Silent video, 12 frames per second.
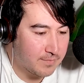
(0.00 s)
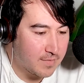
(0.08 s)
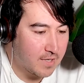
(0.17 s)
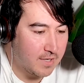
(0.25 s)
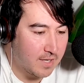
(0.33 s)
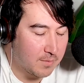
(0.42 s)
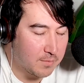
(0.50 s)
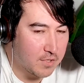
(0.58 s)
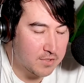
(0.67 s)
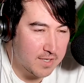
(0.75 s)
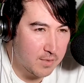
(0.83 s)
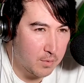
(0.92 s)
Yeah,
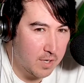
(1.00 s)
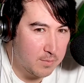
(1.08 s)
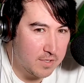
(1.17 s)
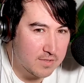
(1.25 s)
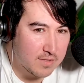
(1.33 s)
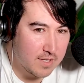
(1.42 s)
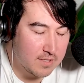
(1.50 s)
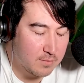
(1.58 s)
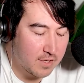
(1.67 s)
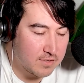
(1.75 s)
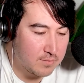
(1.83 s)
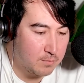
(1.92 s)
because that web is
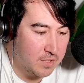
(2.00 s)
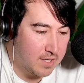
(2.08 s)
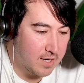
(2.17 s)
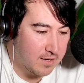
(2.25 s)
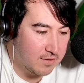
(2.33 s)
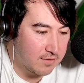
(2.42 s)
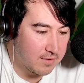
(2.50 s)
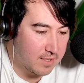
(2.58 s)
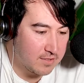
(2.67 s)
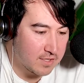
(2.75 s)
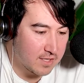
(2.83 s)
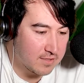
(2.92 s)
much bigger than
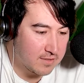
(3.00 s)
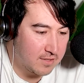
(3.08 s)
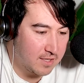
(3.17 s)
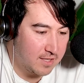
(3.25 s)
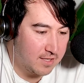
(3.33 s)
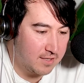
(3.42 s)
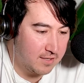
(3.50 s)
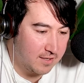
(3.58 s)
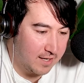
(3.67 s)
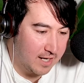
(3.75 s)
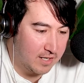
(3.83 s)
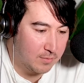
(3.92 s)
just the
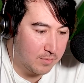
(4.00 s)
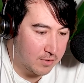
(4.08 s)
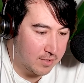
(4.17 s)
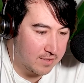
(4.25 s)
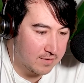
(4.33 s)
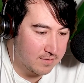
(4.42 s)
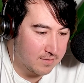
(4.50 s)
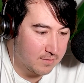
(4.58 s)
endpoint